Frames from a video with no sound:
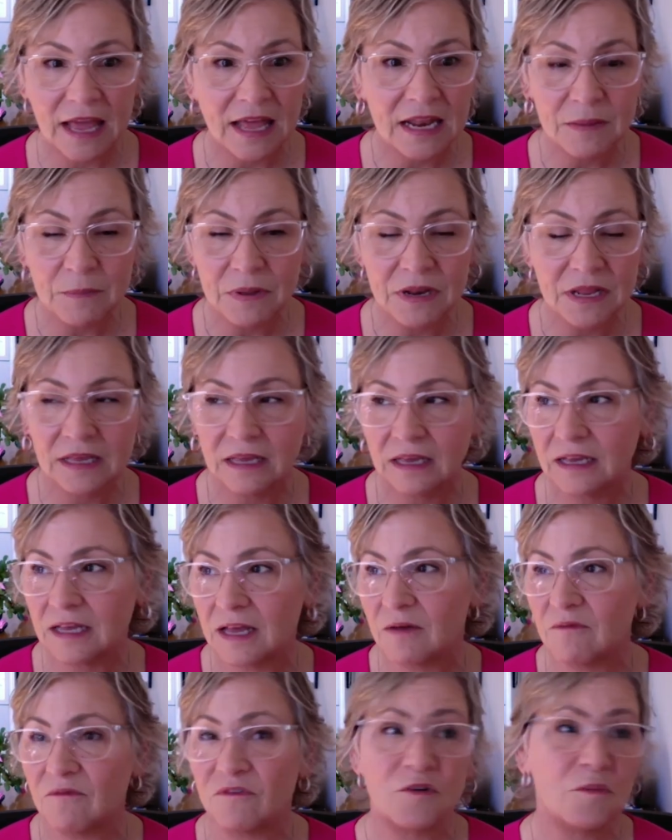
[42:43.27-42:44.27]
anybody can
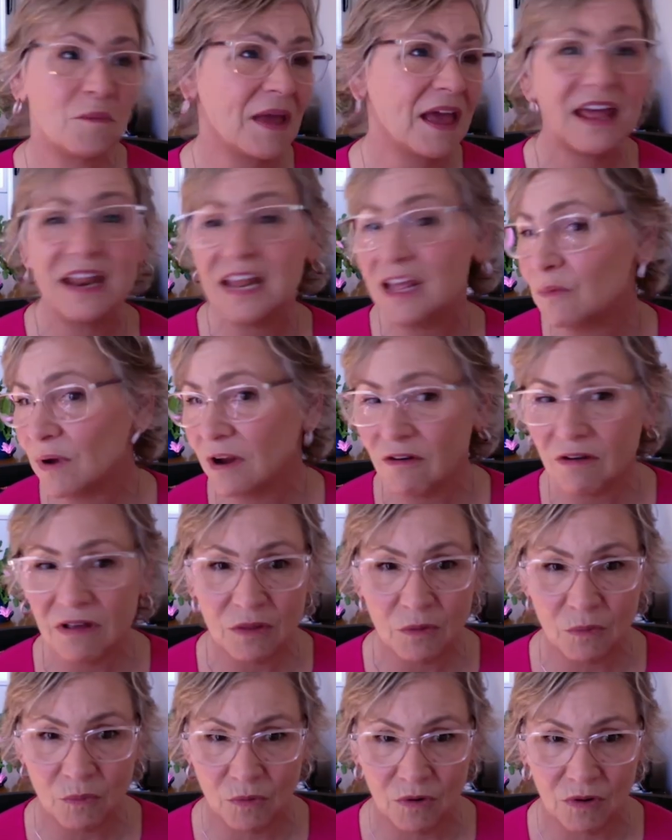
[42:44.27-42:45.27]
come from anywhere in
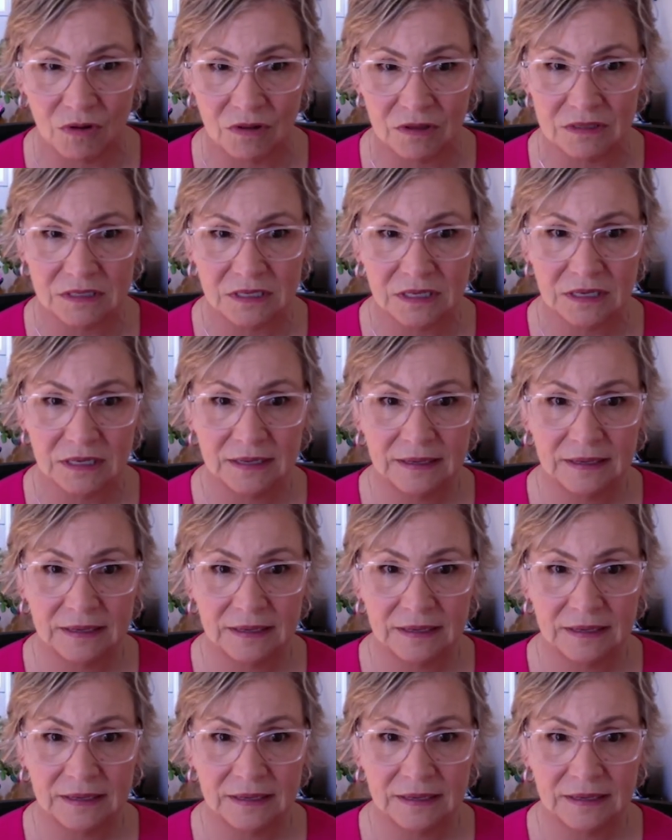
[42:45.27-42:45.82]
the world.